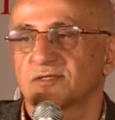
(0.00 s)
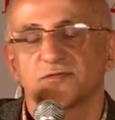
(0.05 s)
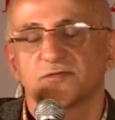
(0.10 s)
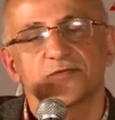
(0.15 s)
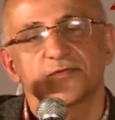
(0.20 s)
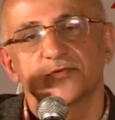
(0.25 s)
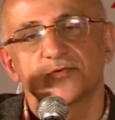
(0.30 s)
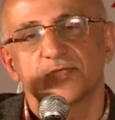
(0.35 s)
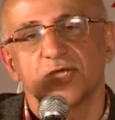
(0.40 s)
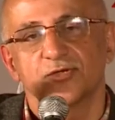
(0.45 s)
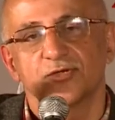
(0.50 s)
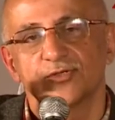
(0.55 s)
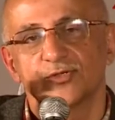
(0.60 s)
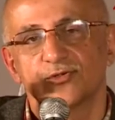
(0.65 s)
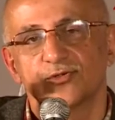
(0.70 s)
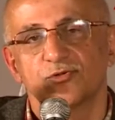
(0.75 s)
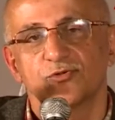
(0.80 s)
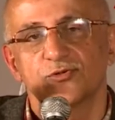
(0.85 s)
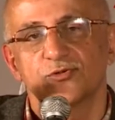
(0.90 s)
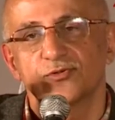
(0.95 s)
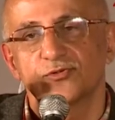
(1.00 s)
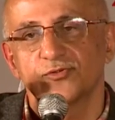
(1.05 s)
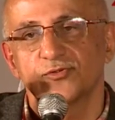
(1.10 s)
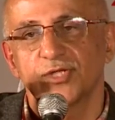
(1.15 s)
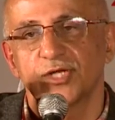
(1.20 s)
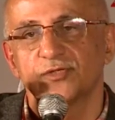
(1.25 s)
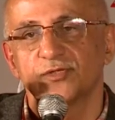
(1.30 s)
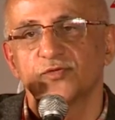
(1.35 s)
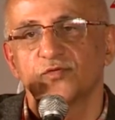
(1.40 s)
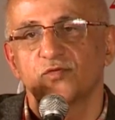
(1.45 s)
of two thousand two to two
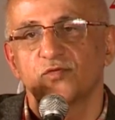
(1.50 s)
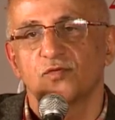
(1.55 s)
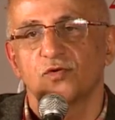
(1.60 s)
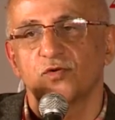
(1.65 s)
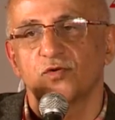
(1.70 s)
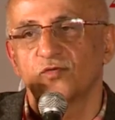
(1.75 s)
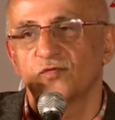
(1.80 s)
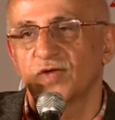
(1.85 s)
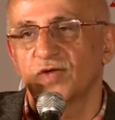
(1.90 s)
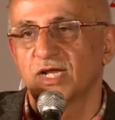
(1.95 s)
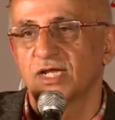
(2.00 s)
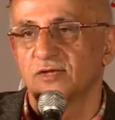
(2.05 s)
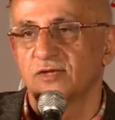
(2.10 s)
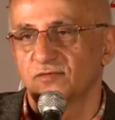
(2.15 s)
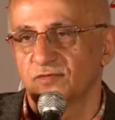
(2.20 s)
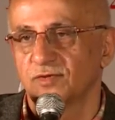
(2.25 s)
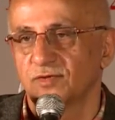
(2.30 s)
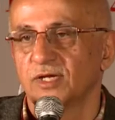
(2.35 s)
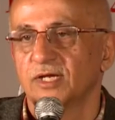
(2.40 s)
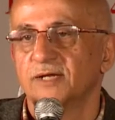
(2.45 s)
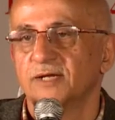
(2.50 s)
thousand four, five.